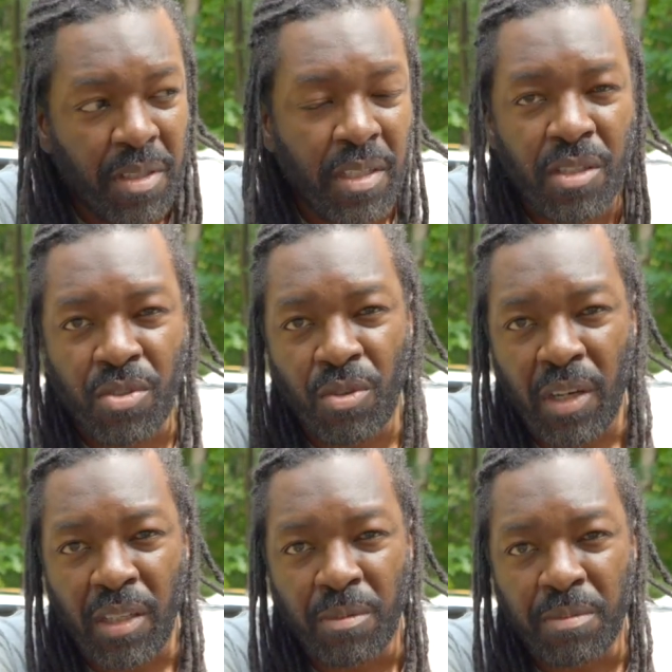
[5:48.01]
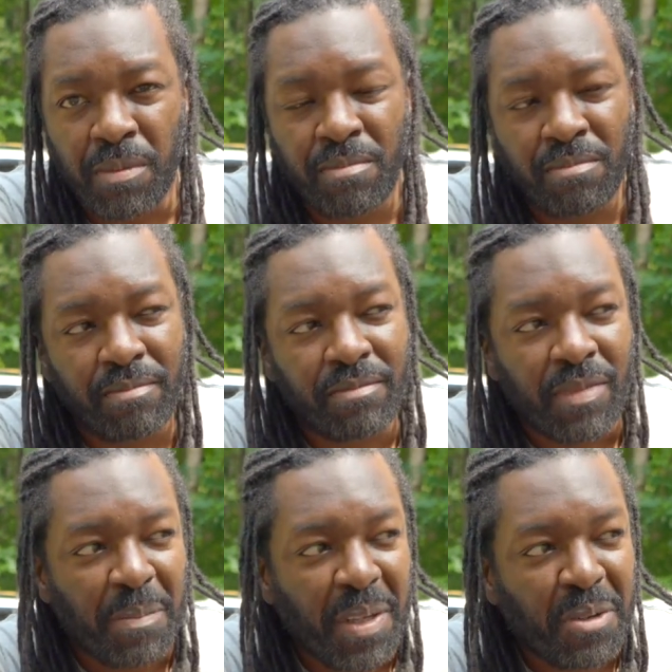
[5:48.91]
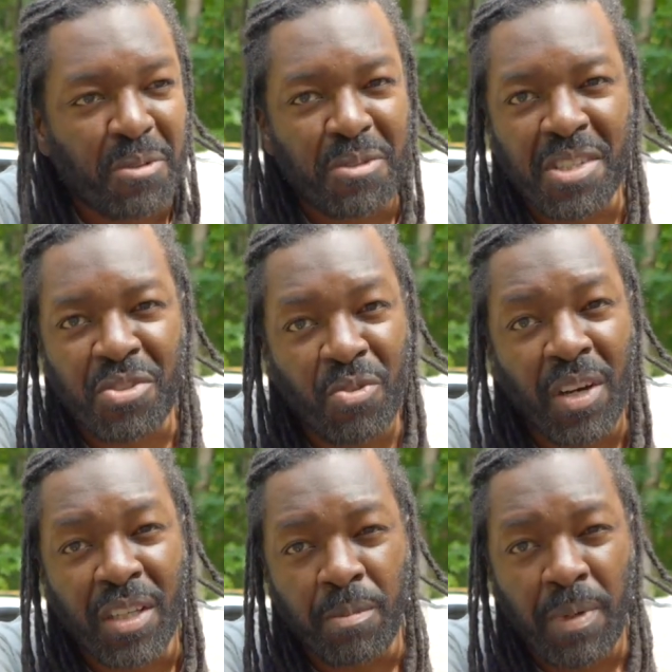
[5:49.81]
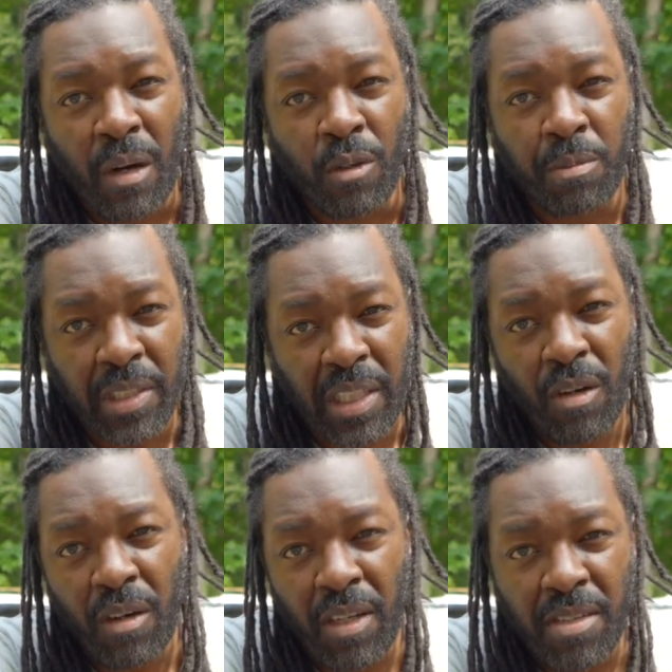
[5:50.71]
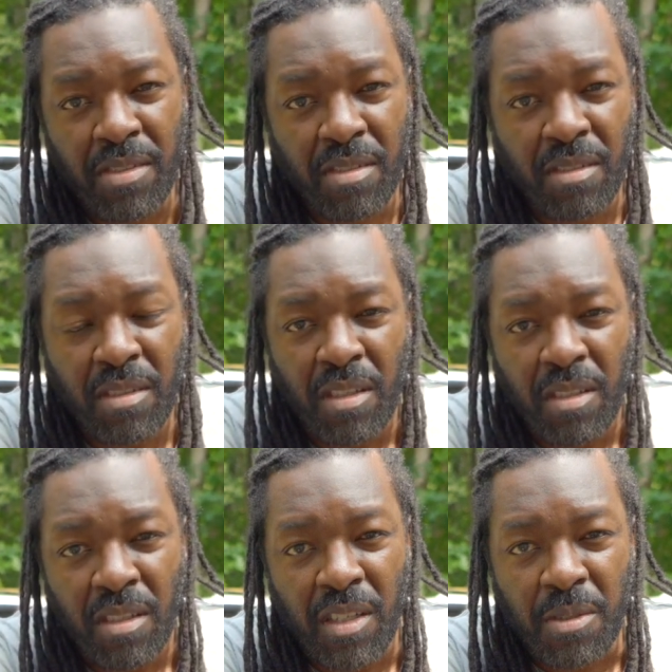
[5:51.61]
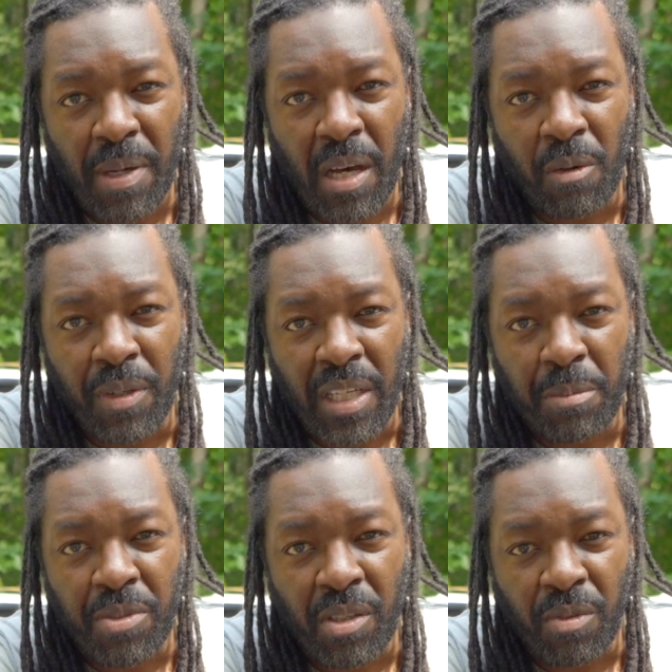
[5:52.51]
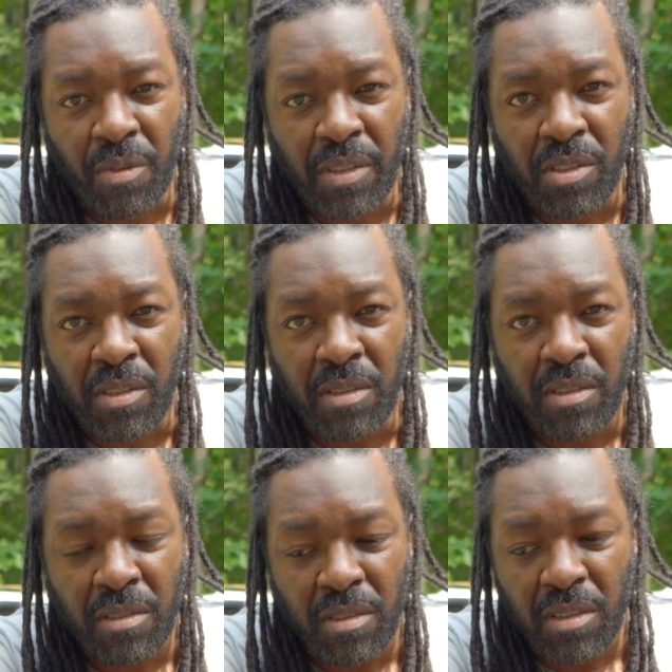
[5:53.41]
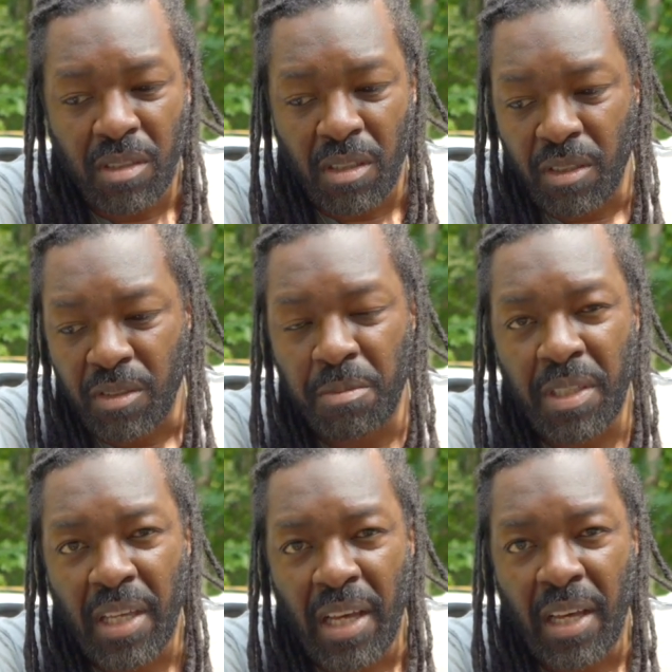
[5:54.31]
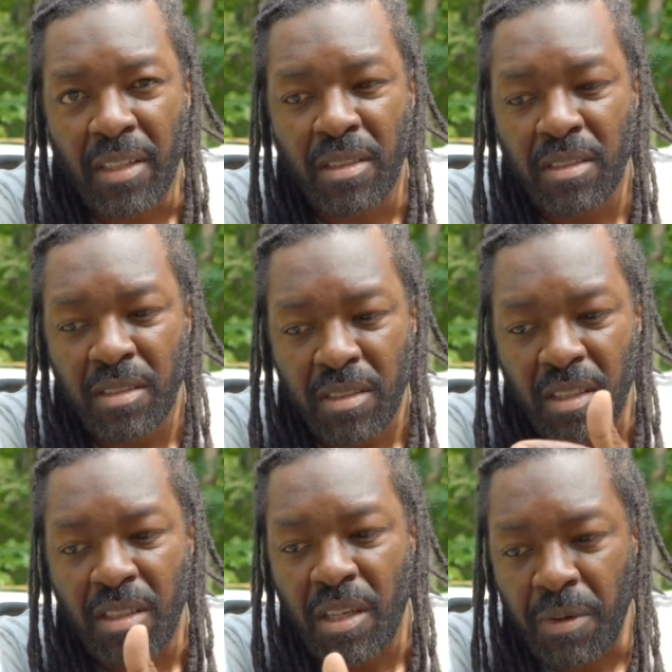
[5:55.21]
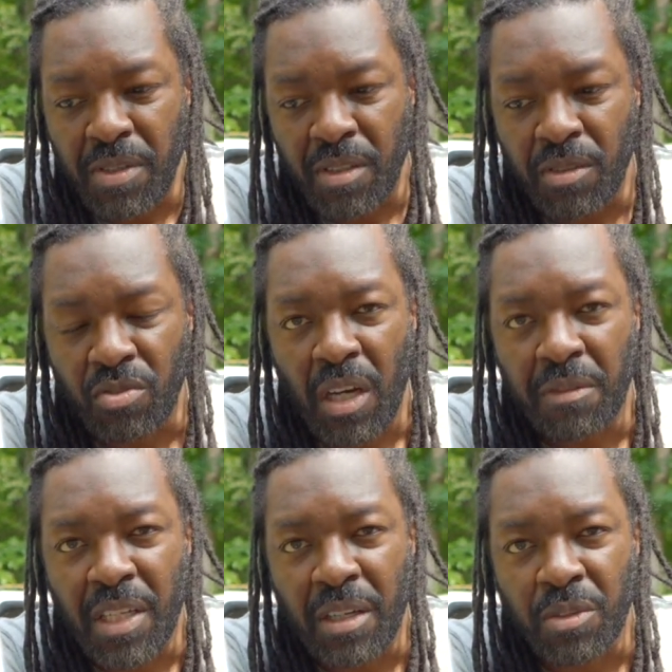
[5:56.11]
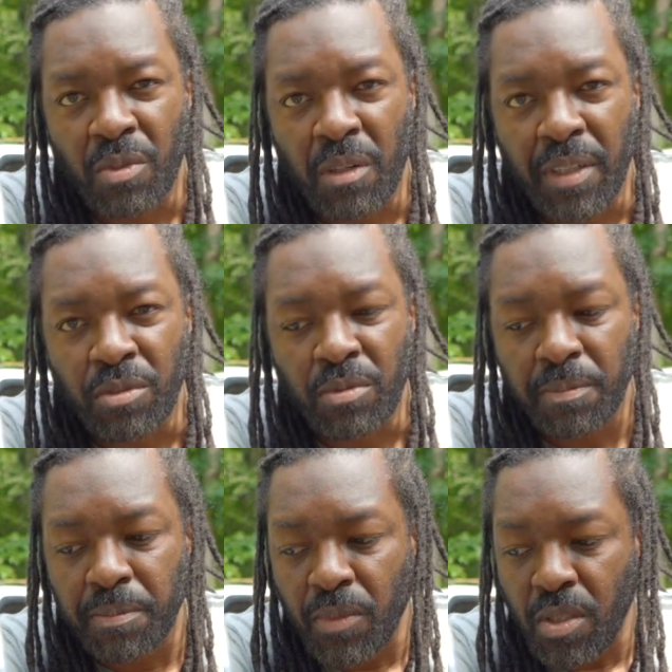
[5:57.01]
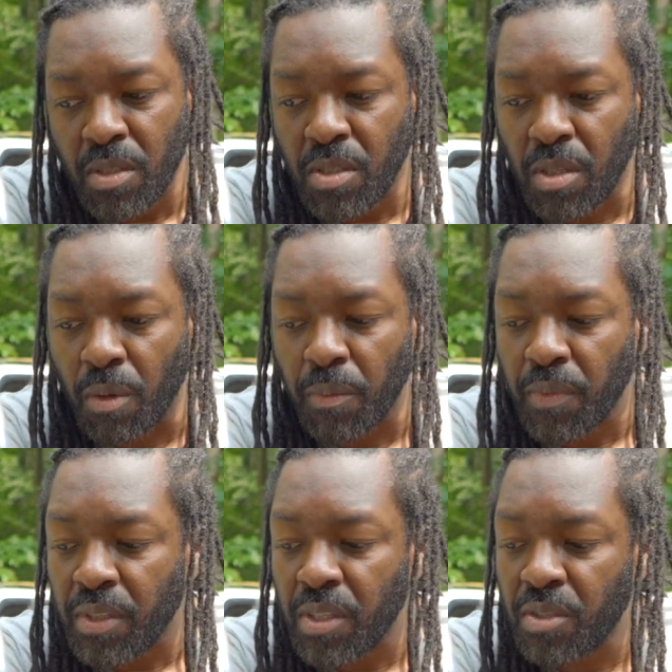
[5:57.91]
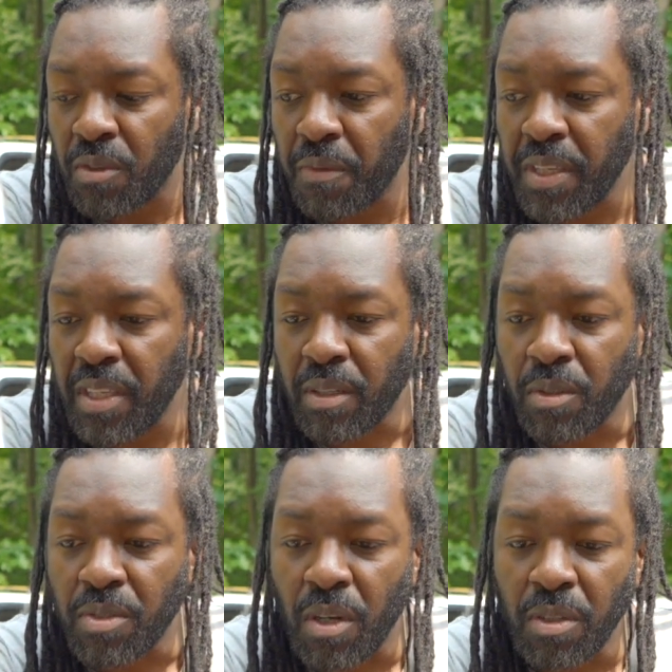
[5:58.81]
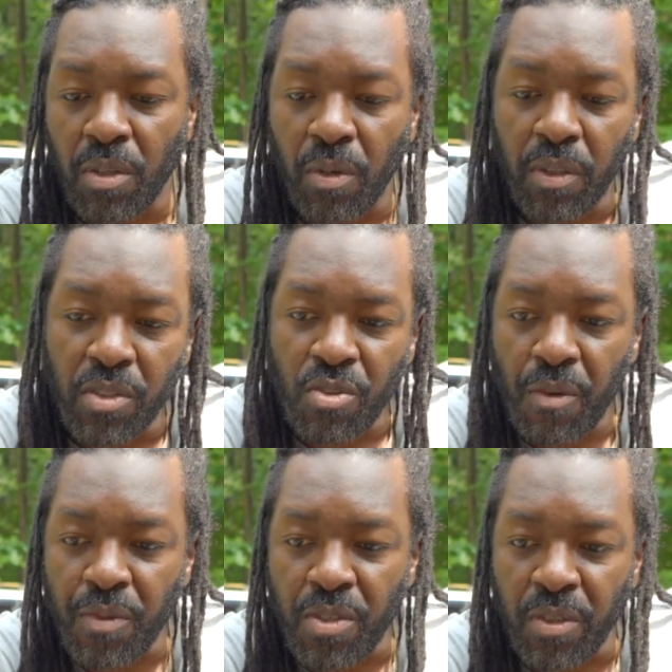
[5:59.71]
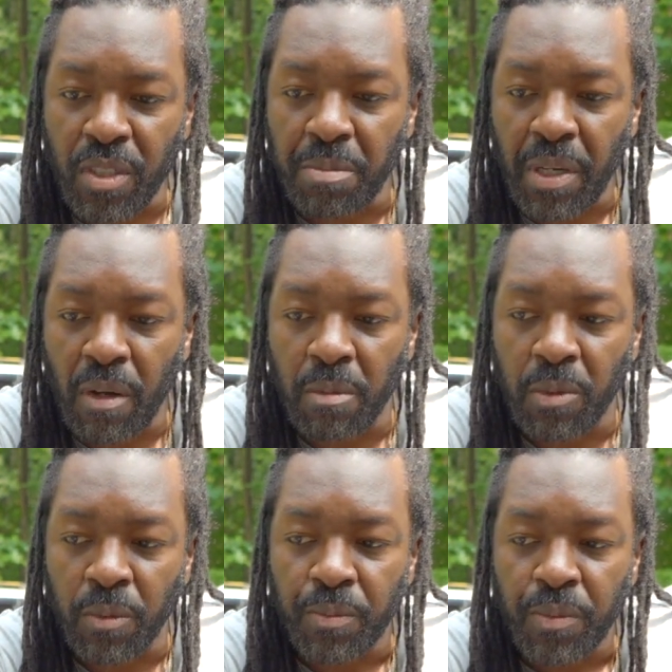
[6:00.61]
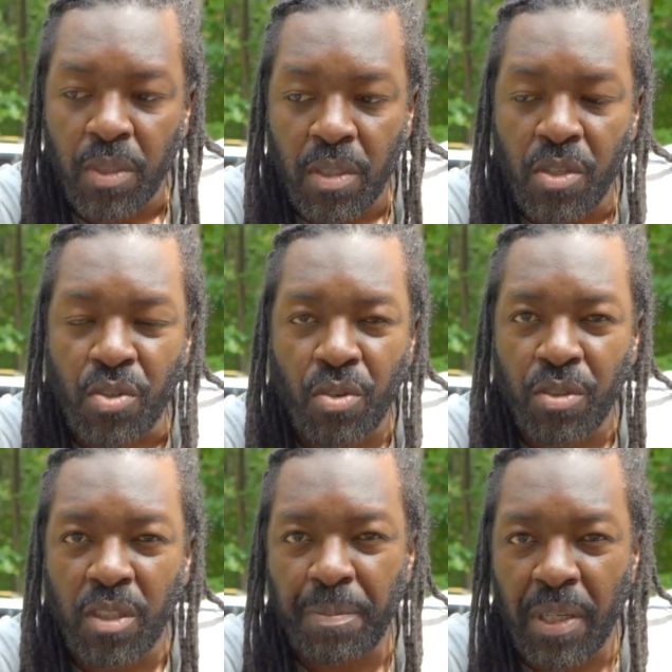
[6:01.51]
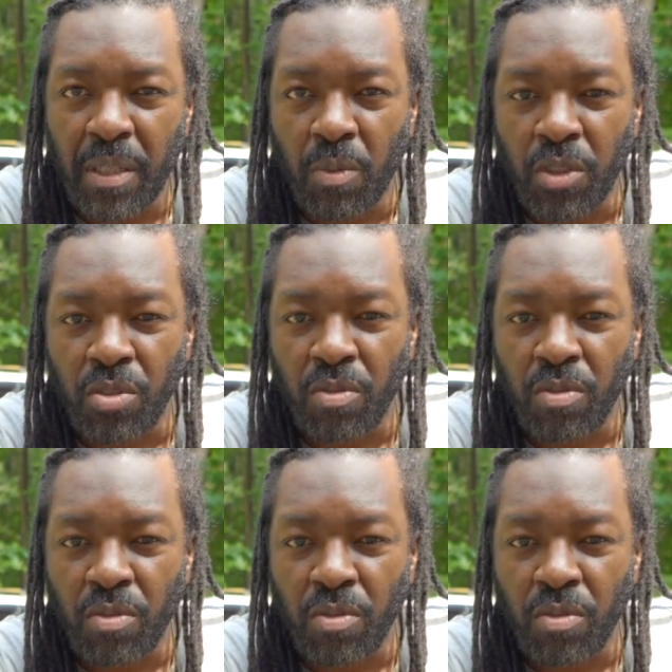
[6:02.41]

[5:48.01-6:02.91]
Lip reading: they're so I'm not going to say so underpowered, but they are less power in that particular engine to be had than there is in the Triumph Tiger 1200. So these two vehicles, although on the surface look comparable, it's going to depend on what you